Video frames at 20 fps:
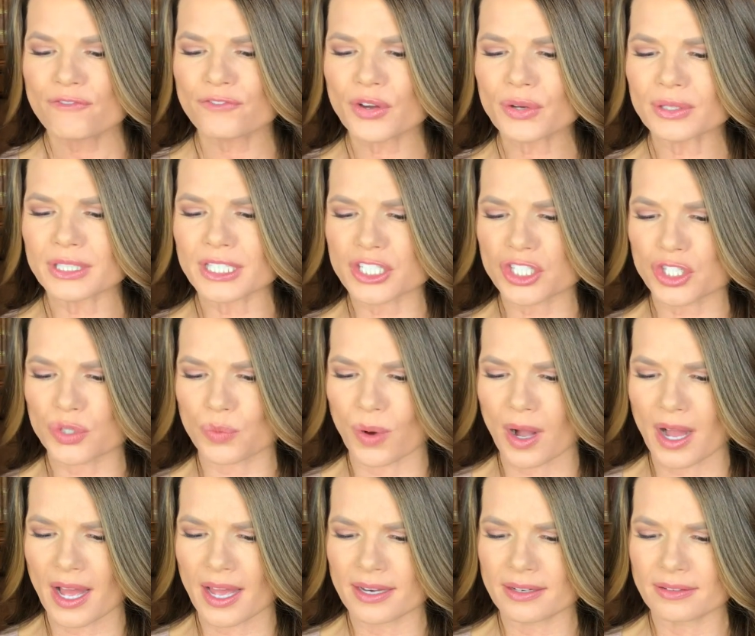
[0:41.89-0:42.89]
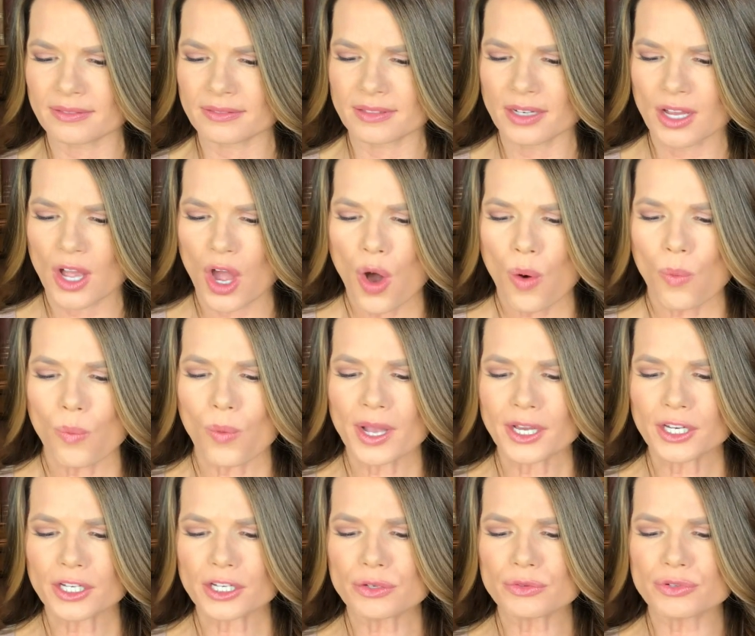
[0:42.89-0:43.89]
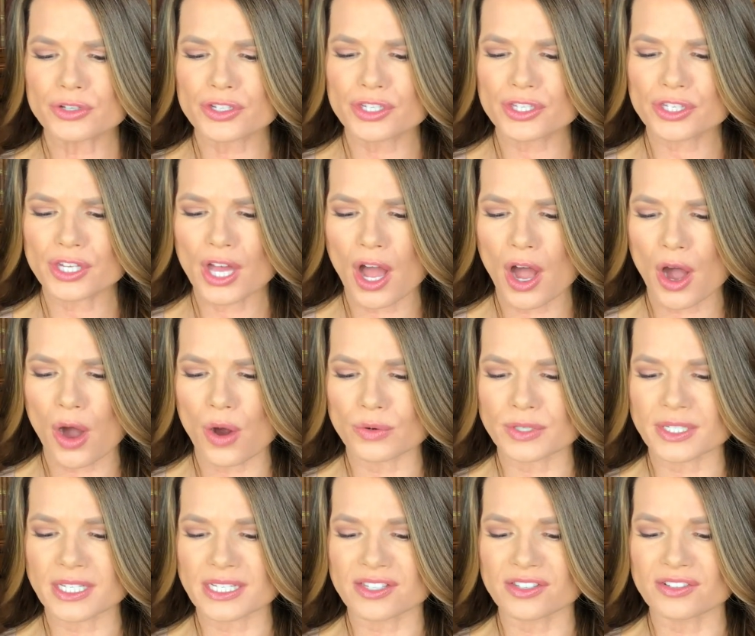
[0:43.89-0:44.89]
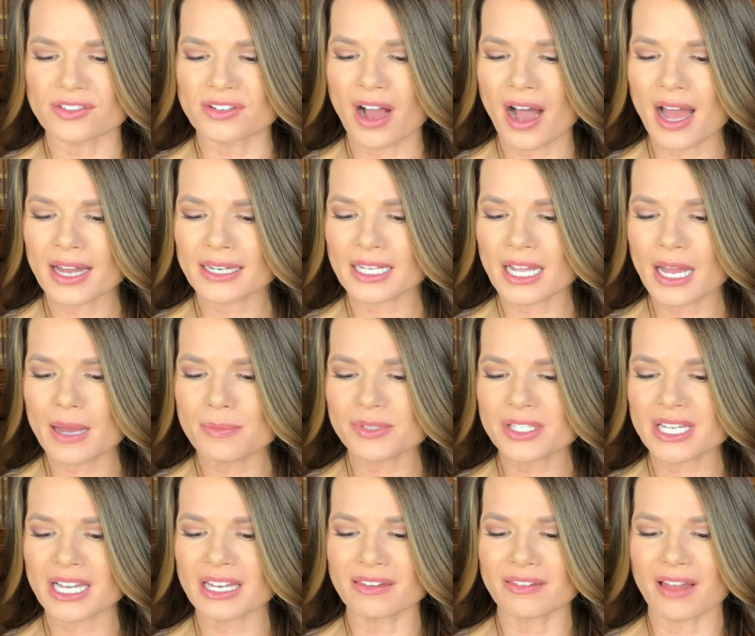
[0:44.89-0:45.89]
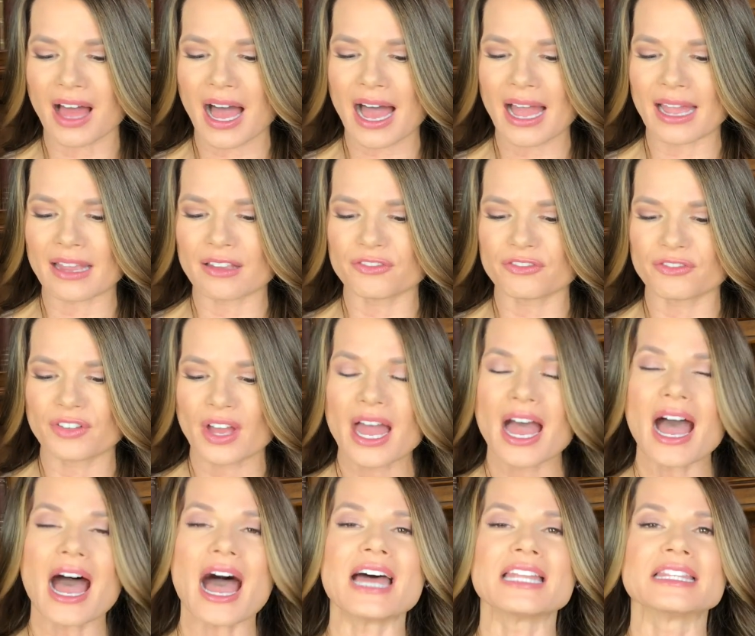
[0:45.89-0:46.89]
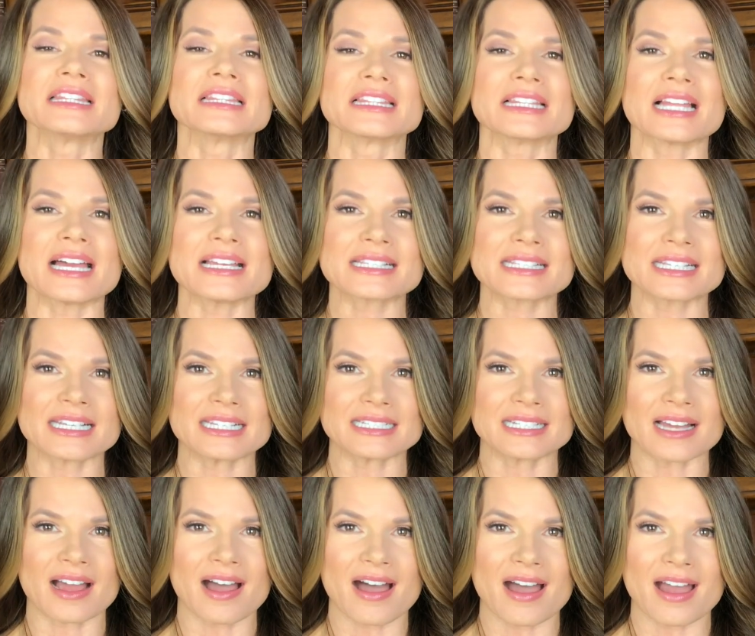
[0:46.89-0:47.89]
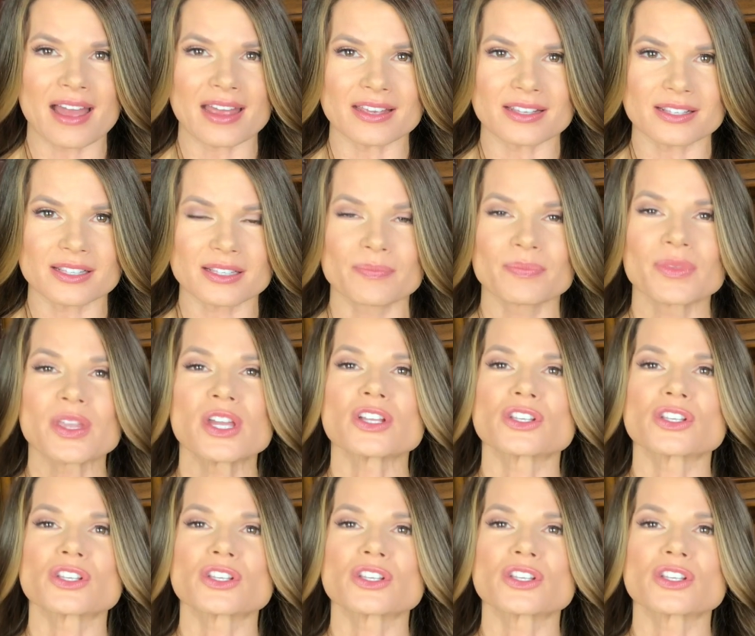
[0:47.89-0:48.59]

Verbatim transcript: Foolish one, what you sow does not come to life unless it dies.